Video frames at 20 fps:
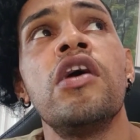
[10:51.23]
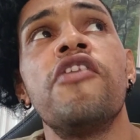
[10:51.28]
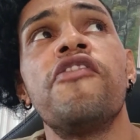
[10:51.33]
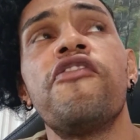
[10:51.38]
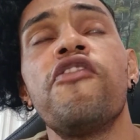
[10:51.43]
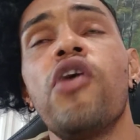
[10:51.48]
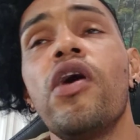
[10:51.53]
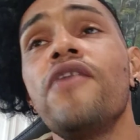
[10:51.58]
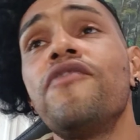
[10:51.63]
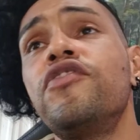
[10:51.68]

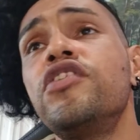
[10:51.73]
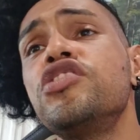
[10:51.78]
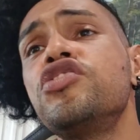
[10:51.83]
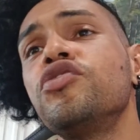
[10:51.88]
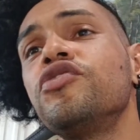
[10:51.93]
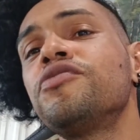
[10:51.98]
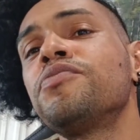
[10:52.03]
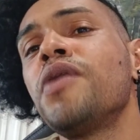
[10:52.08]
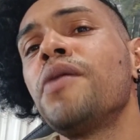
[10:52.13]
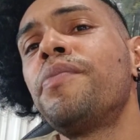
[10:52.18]
so I've
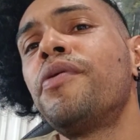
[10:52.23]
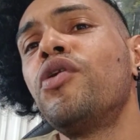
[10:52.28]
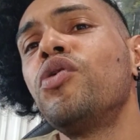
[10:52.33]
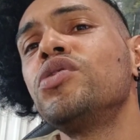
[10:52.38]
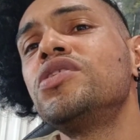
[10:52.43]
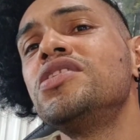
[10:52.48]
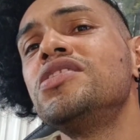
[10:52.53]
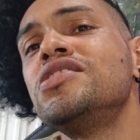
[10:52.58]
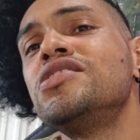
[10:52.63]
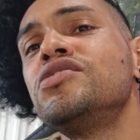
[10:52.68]
reduced my
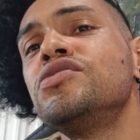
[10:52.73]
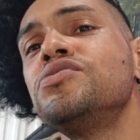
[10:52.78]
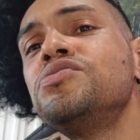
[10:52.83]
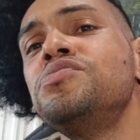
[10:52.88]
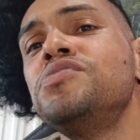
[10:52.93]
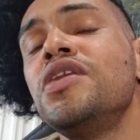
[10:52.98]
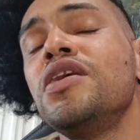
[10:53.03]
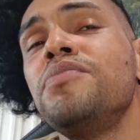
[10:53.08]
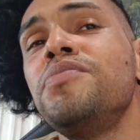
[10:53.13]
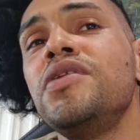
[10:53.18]
protein to
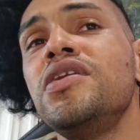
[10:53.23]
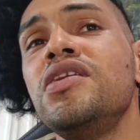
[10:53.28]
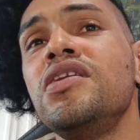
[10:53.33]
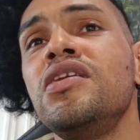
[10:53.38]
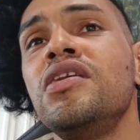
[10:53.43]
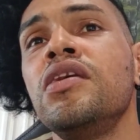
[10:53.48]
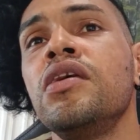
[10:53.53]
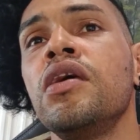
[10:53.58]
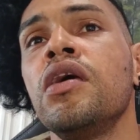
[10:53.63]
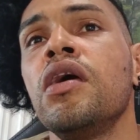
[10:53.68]

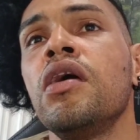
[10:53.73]
maybe